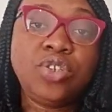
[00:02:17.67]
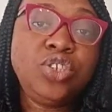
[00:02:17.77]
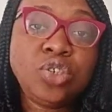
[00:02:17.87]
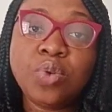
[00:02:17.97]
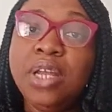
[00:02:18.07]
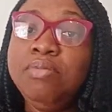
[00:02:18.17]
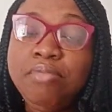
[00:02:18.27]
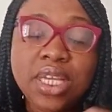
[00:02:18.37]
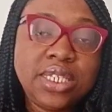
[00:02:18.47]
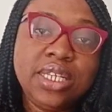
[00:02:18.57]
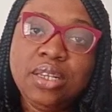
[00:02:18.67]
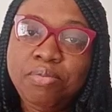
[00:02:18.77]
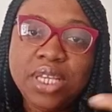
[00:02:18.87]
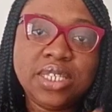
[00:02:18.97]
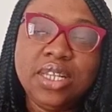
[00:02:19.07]
So I just went mixing
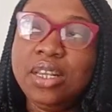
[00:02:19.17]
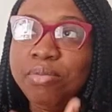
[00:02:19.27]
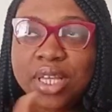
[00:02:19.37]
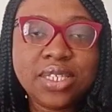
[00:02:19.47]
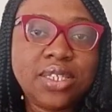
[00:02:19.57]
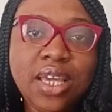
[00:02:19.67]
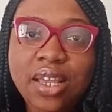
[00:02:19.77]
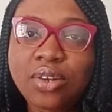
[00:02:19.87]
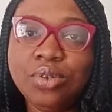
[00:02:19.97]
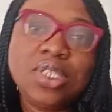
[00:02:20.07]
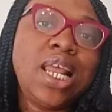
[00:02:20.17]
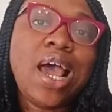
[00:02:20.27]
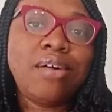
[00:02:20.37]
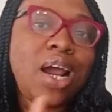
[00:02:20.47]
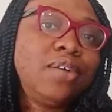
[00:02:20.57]
until
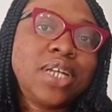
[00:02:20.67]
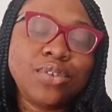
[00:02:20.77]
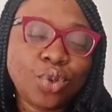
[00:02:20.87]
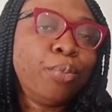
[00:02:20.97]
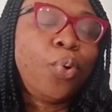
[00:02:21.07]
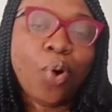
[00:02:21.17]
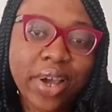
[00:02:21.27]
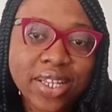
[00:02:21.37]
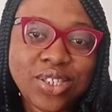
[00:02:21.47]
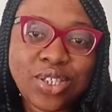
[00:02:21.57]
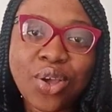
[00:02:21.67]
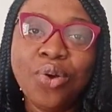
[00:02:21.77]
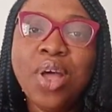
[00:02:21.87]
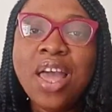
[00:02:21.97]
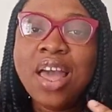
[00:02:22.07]
I arrived at some point.
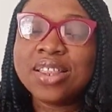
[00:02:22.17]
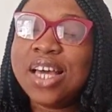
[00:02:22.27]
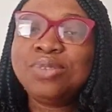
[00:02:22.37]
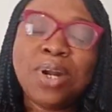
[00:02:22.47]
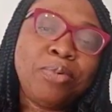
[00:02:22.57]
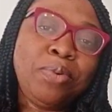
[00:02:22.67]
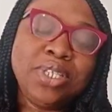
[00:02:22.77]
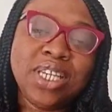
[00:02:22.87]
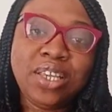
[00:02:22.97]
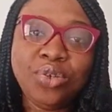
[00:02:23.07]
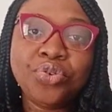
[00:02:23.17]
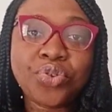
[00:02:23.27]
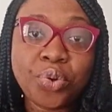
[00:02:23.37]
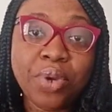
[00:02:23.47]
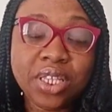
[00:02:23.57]
So that's what I'm going to be taking
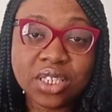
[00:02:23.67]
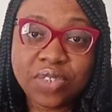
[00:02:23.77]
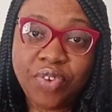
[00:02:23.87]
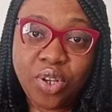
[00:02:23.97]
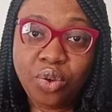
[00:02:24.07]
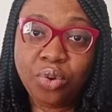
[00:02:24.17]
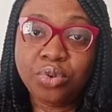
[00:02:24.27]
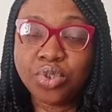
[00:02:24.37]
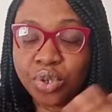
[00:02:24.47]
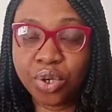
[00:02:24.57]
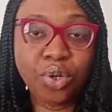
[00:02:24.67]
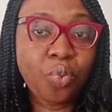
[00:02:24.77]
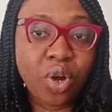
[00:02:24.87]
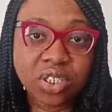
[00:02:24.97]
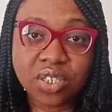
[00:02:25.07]
you through in this video. So you're
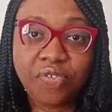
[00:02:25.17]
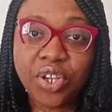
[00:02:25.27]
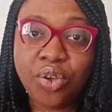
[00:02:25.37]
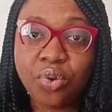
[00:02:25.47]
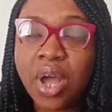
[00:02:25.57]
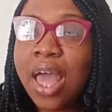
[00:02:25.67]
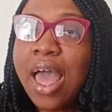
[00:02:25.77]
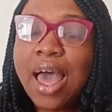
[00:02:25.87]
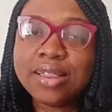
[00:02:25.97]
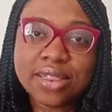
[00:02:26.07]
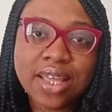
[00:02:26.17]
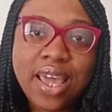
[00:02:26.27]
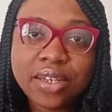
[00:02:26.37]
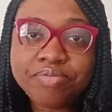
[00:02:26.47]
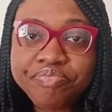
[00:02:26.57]
going to watch the video and
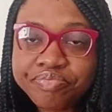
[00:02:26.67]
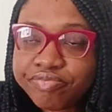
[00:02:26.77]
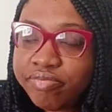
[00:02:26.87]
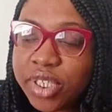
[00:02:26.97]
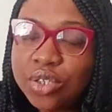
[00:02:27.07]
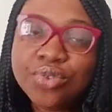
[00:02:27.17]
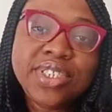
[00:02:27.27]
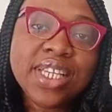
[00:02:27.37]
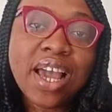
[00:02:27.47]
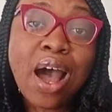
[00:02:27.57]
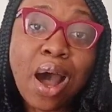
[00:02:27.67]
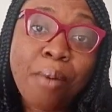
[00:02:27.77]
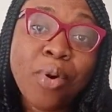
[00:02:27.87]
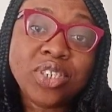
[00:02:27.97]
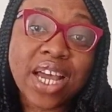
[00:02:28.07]
then you'll see
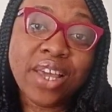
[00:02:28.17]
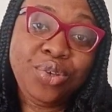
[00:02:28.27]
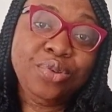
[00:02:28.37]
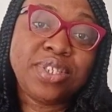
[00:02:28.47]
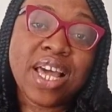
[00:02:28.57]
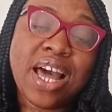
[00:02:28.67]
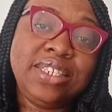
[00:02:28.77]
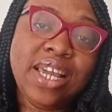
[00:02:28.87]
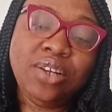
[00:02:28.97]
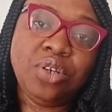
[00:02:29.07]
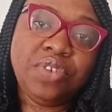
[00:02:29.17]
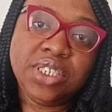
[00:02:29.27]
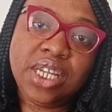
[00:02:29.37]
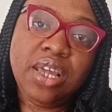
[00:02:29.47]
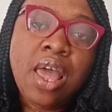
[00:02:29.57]
how much I used at the end of
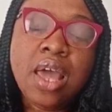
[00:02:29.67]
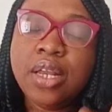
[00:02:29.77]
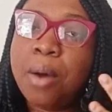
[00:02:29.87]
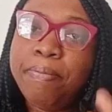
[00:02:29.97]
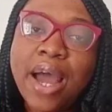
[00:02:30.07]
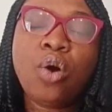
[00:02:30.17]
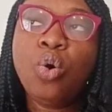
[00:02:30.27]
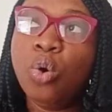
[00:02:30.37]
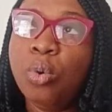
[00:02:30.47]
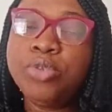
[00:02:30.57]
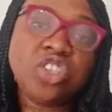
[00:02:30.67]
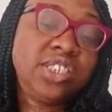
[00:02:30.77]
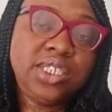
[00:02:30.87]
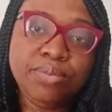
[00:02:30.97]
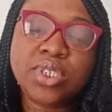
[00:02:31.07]
the day. Now back home,
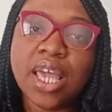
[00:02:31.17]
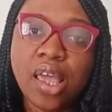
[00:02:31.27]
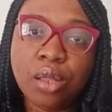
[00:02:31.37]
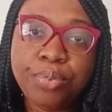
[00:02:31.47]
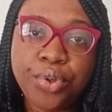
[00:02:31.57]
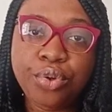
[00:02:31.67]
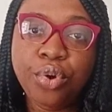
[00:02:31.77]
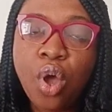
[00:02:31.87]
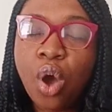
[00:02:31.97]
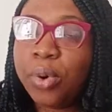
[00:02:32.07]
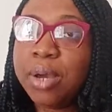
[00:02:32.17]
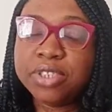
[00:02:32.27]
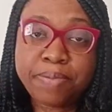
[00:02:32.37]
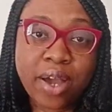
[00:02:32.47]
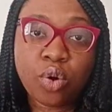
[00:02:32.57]
just tips to help you. When
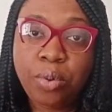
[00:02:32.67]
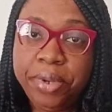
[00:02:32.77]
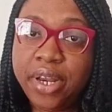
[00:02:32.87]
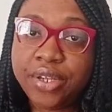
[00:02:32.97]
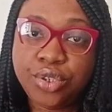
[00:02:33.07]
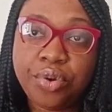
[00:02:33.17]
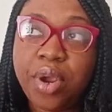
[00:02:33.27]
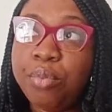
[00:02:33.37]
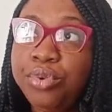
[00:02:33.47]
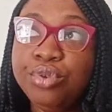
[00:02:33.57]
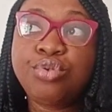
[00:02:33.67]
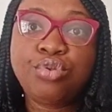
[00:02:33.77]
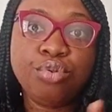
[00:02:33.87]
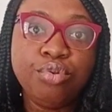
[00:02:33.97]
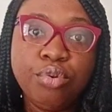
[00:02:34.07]
I was back home in Nigeria, we
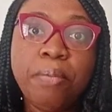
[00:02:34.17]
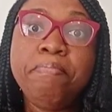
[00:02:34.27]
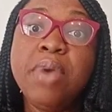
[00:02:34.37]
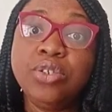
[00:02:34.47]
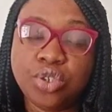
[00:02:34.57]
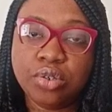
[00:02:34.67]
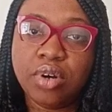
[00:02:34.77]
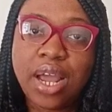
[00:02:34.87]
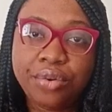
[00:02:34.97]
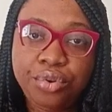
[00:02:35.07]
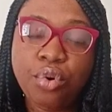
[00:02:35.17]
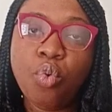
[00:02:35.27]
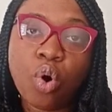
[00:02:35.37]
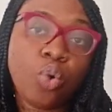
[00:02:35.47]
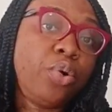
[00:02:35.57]
used to measure and
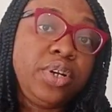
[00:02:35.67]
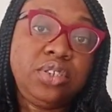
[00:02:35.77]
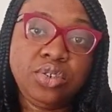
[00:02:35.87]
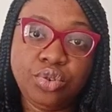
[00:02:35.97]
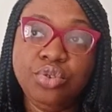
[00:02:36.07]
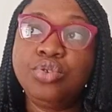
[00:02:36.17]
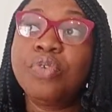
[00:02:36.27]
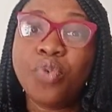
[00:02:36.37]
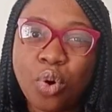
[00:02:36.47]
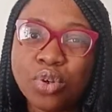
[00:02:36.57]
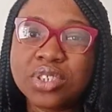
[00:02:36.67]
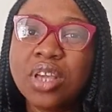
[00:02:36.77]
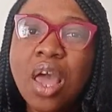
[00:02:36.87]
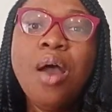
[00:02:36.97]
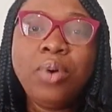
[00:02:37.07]
know what quantity to use. Of course,
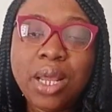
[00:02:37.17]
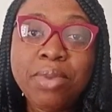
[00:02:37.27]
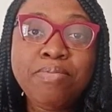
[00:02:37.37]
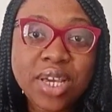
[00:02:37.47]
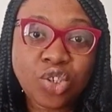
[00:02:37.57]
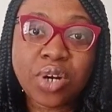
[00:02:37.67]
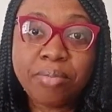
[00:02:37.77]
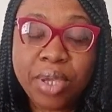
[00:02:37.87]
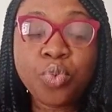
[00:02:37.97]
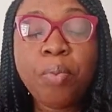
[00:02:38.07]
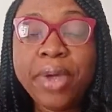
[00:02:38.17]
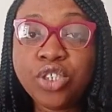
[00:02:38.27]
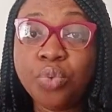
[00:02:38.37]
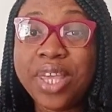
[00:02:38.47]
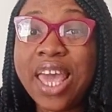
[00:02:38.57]
when I mean measure, I mean
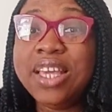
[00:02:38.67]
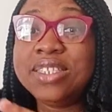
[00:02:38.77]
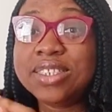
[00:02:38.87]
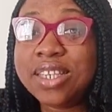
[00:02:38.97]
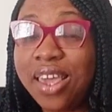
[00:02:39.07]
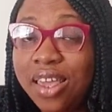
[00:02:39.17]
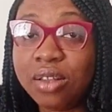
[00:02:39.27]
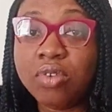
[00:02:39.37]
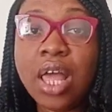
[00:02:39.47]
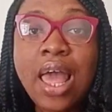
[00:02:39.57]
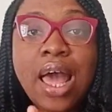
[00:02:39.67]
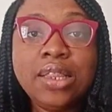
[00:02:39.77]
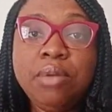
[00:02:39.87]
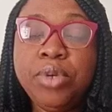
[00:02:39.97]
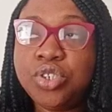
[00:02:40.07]
we get a scale
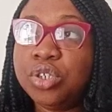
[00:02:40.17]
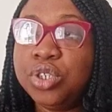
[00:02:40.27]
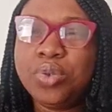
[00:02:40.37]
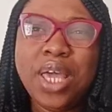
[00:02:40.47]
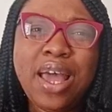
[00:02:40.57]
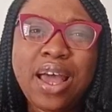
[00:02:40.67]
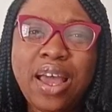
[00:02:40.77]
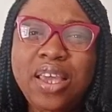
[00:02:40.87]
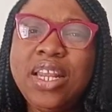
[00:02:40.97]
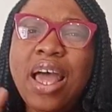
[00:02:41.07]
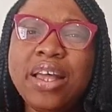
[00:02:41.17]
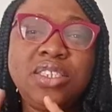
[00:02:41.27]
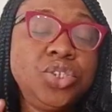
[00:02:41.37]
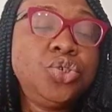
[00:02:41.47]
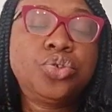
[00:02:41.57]
and then measure it. To get either
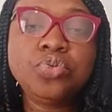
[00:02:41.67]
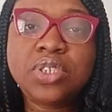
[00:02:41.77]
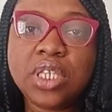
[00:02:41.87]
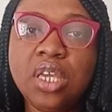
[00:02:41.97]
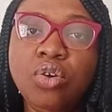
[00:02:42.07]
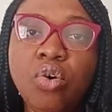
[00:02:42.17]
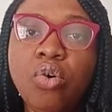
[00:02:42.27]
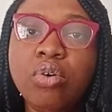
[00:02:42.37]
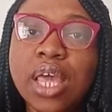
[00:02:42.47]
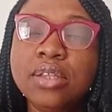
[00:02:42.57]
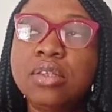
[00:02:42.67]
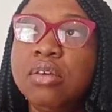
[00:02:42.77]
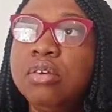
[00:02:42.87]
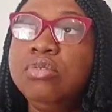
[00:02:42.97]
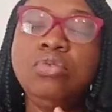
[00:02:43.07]
a digital scale or get
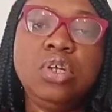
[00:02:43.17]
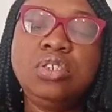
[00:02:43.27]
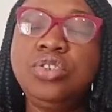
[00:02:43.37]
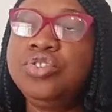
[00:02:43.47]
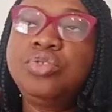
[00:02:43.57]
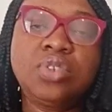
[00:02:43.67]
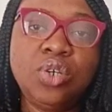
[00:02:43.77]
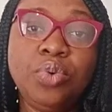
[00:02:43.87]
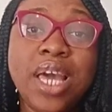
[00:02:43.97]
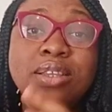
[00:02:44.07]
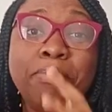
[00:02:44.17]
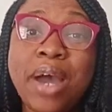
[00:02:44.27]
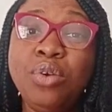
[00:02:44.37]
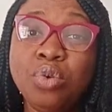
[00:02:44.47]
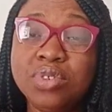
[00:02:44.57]
the, no, not the digital scale, get the
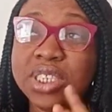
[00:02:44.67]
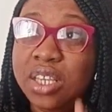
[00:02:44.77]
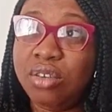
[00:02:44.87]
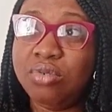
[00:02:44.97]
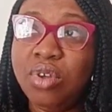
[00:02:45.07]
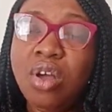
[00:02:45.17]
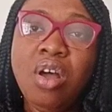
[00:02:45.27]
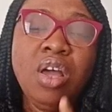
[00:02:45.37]
manual scale.